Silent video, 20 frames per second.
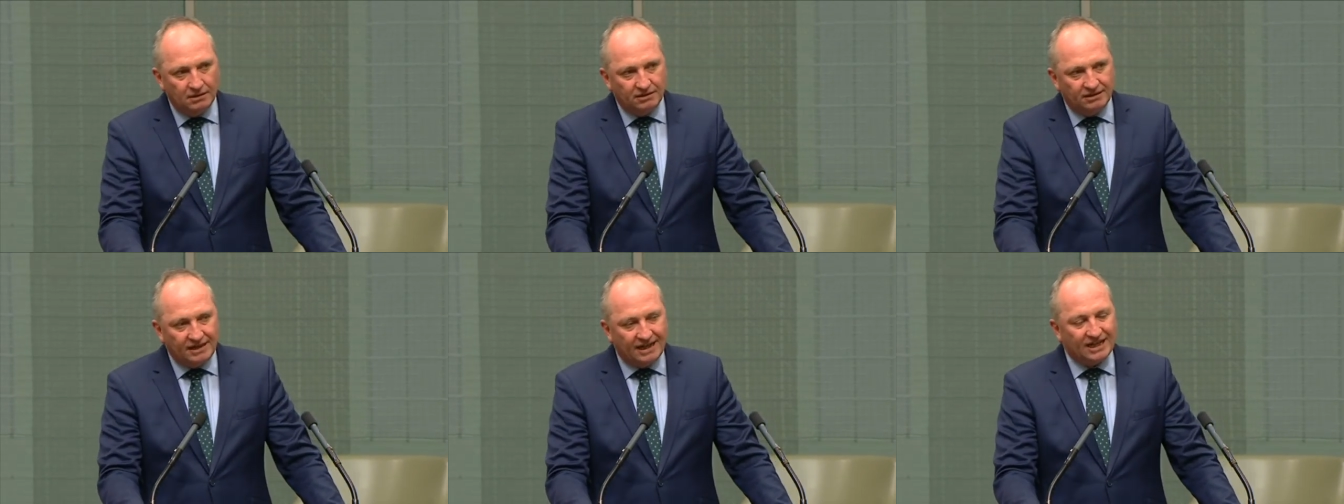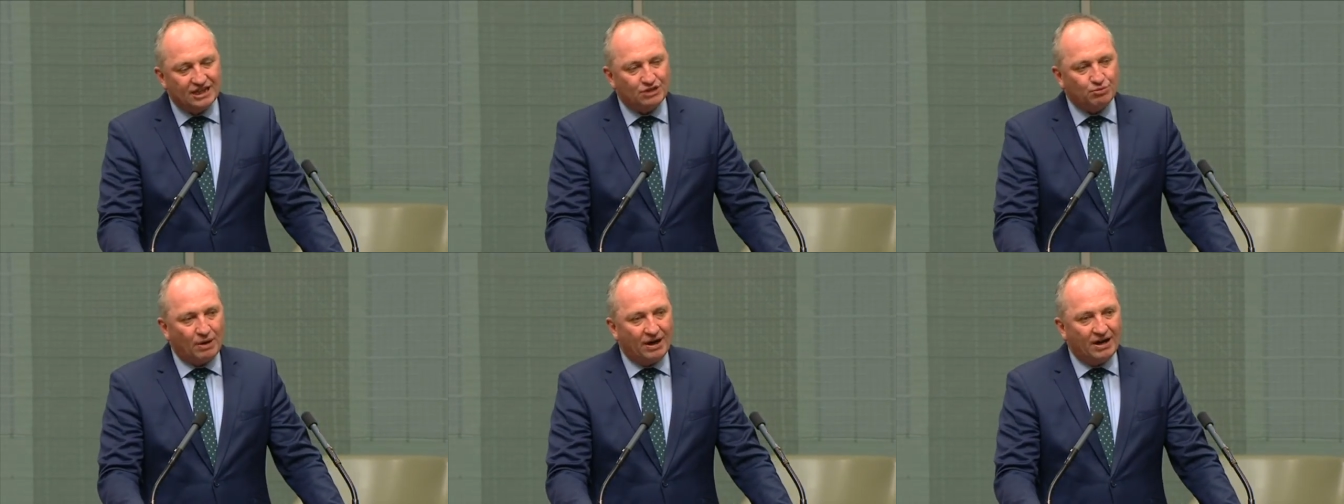that
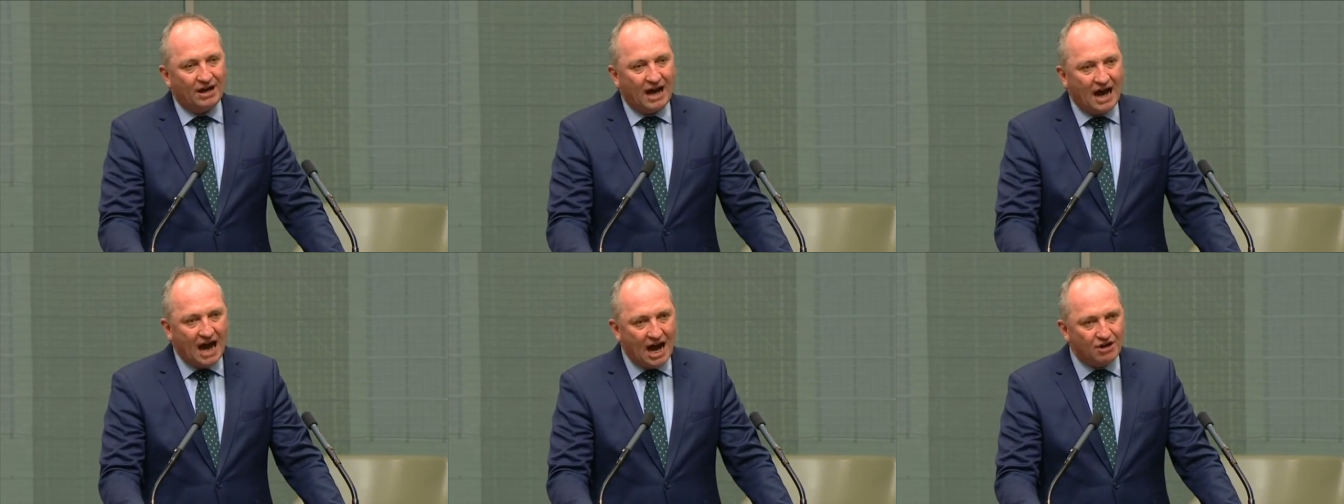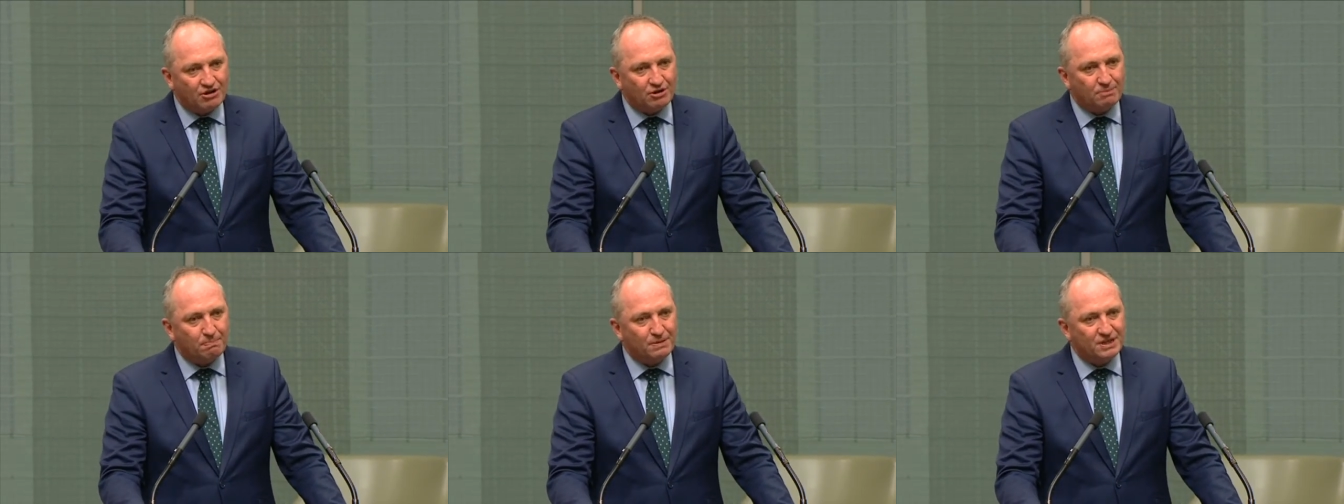is
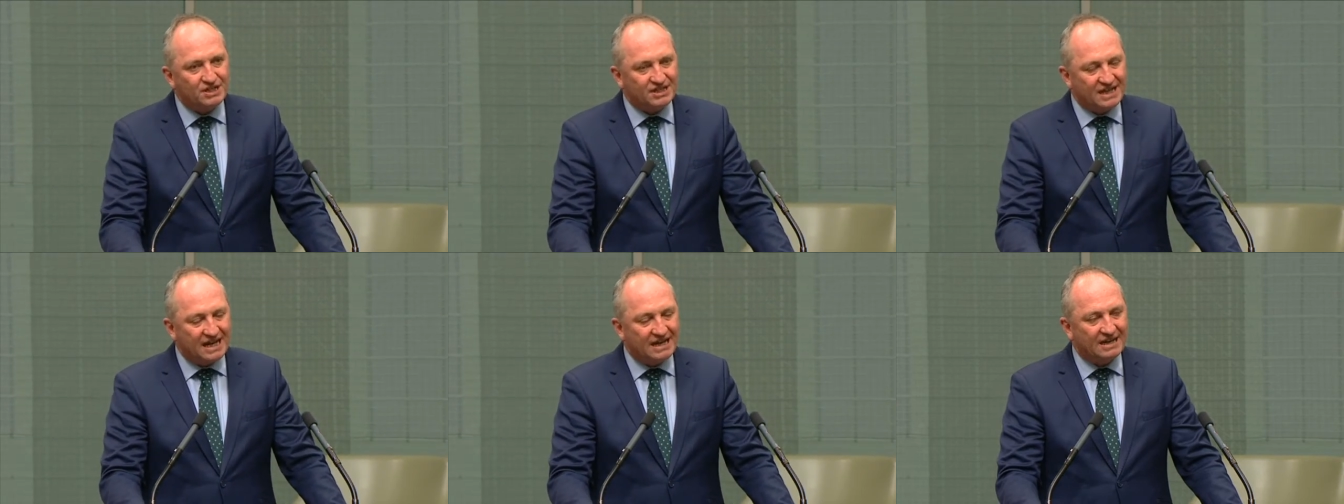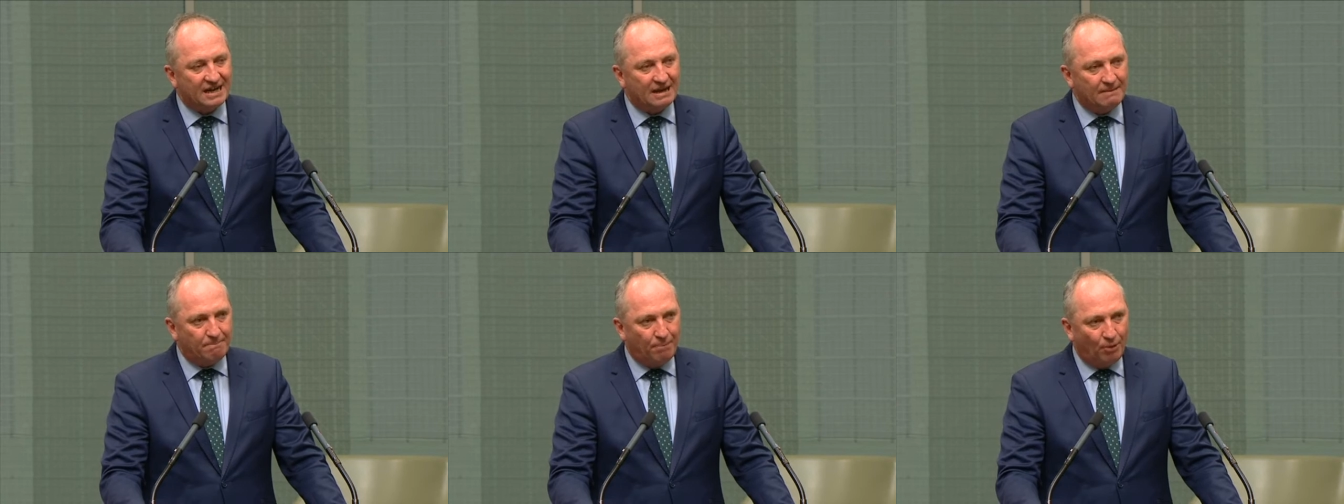
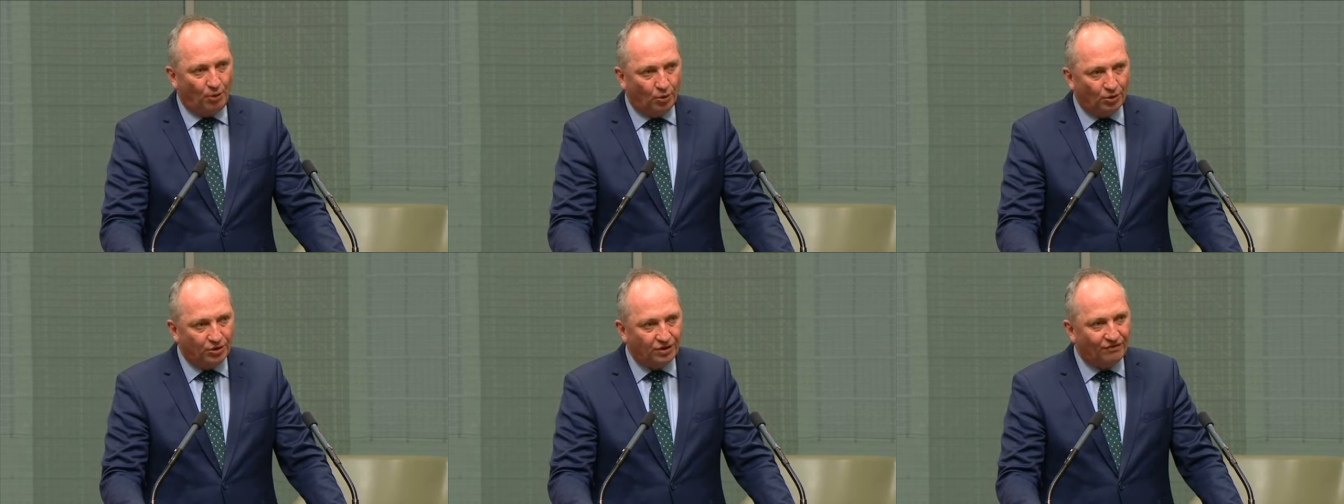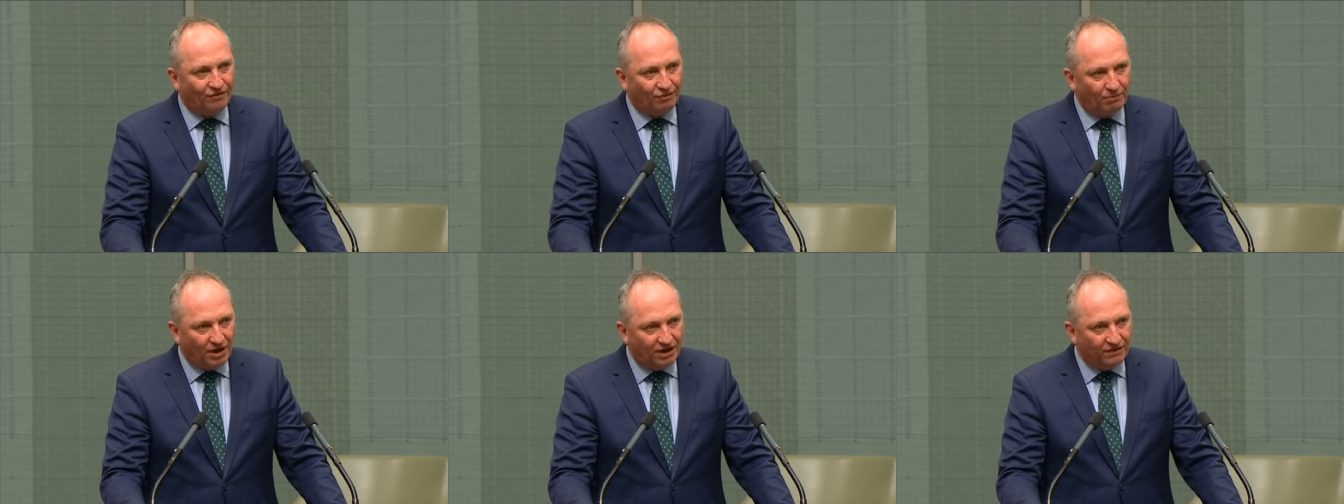100% imported
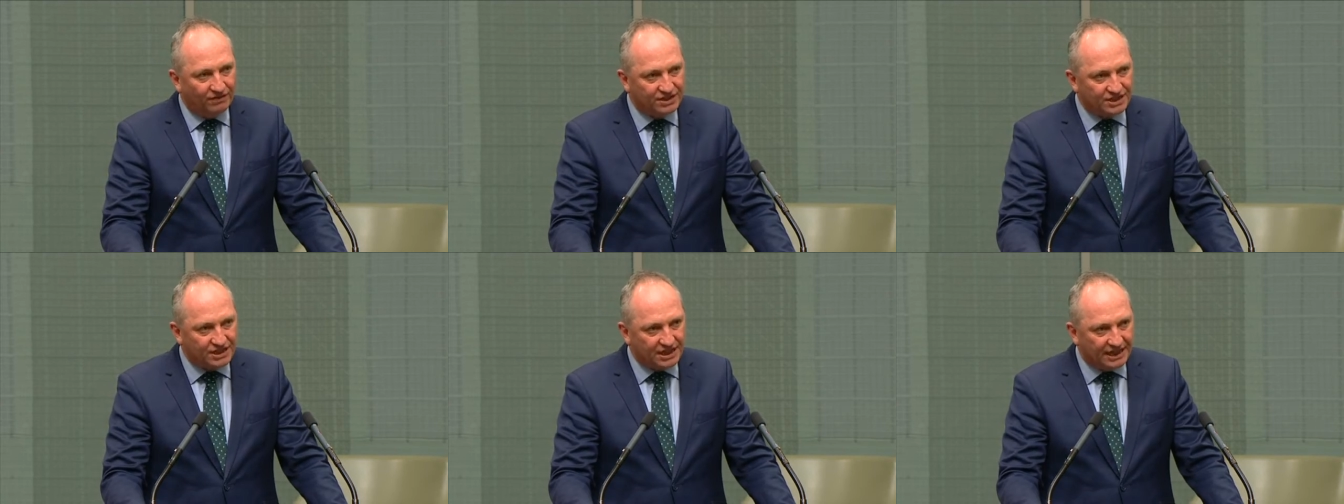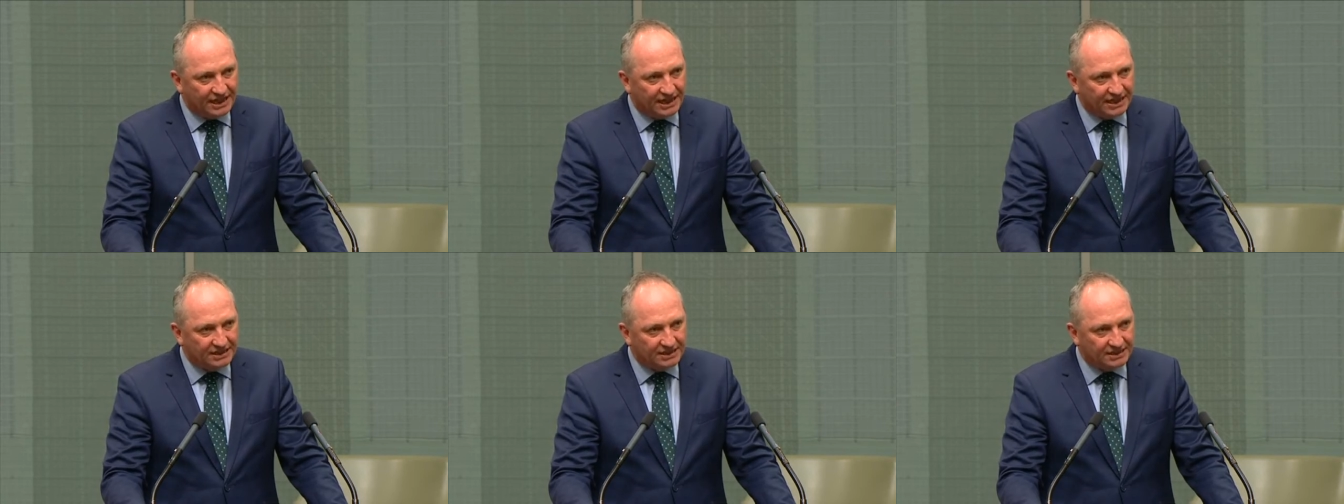from
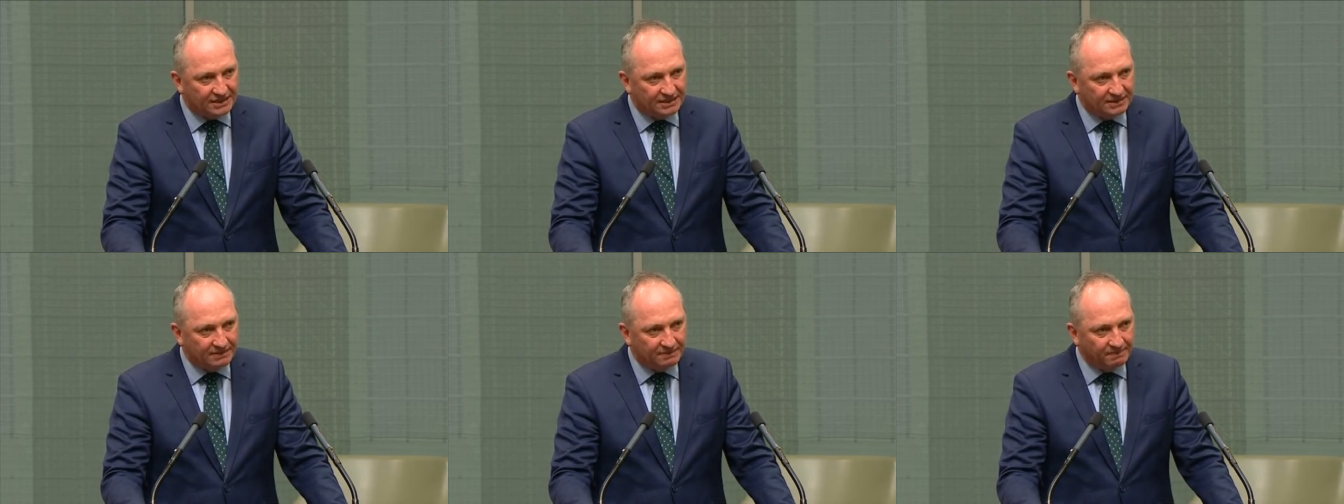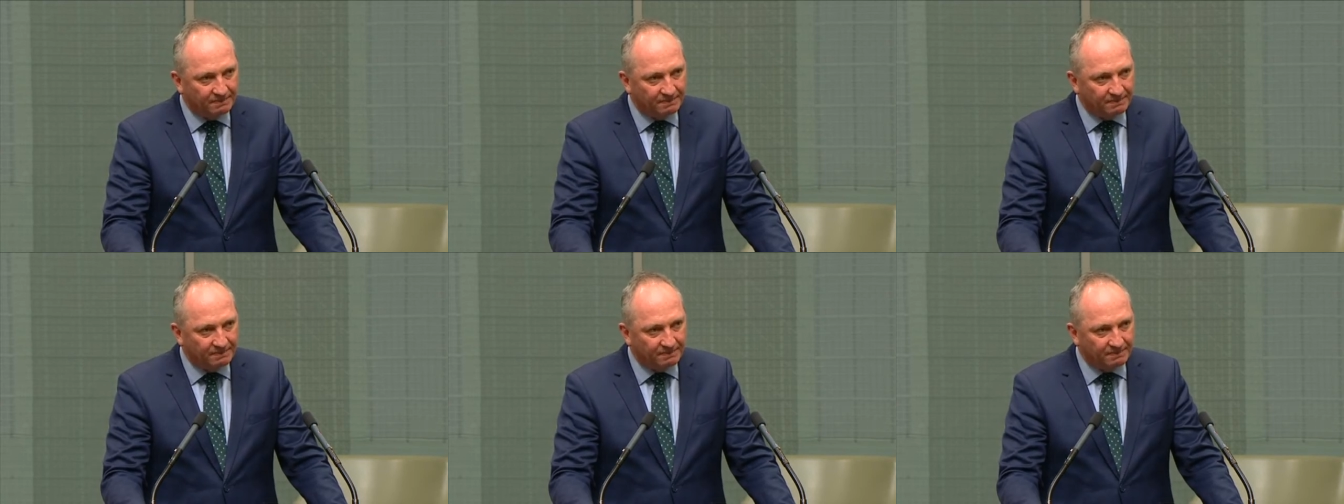overseas,